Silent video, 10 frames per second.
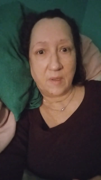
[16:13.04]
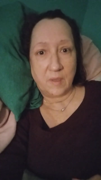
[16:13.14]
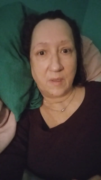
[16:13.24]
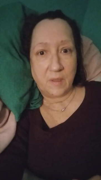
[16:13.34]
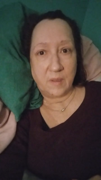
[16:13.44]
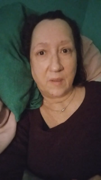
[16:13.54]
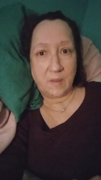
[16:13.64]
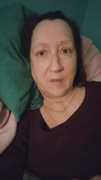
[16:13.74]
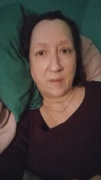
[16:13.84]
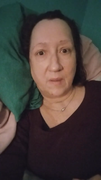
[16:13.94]

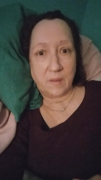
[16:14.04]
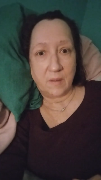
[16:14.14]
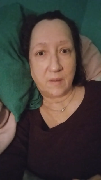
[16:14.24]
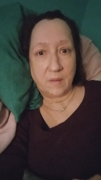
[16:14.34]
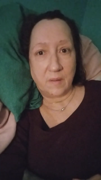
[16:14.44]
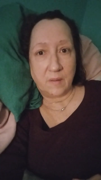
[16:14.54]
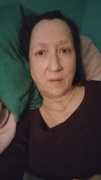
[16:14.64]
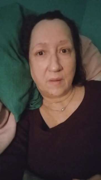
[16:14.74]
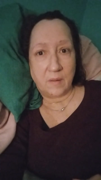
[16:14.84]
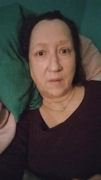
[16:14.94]

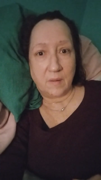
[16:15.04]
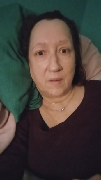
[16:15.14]
Nothing is said.